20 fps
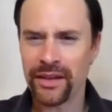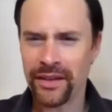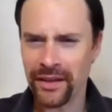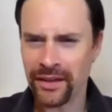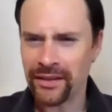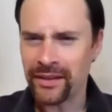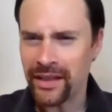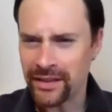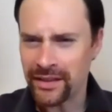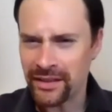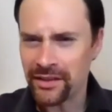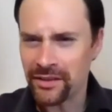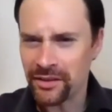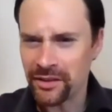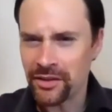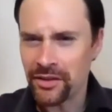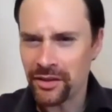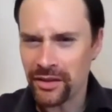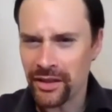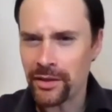and let it
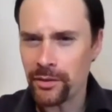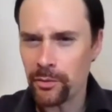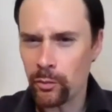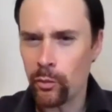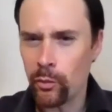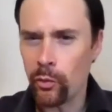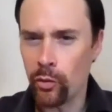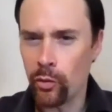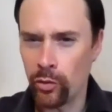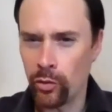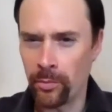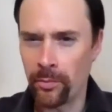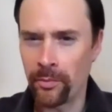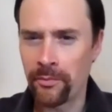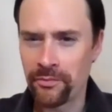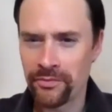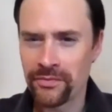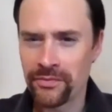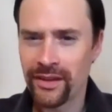let it warm